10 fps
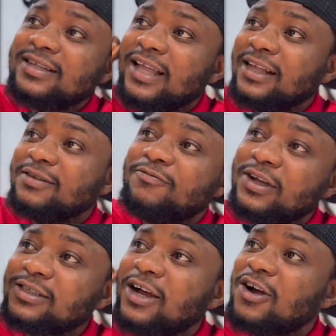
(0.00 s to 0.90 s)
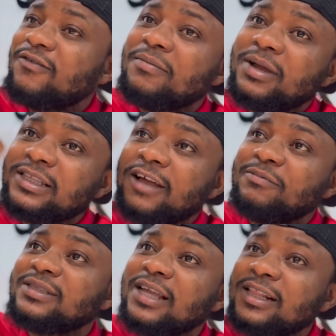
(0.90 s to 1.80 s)
that the federal government
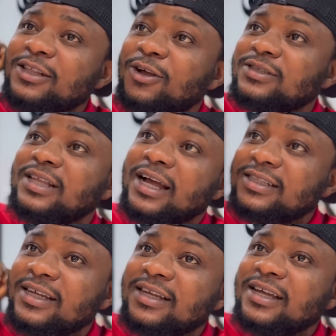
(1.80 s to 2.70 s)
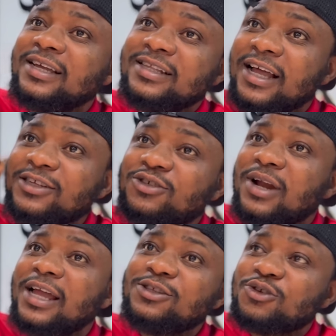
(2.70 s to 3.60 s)
have been telling us that they are
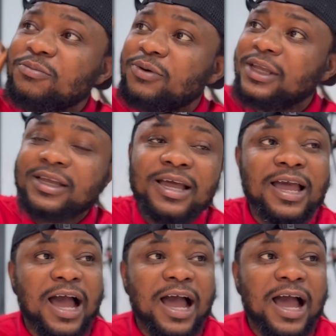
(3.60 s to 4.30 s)
trying to bring.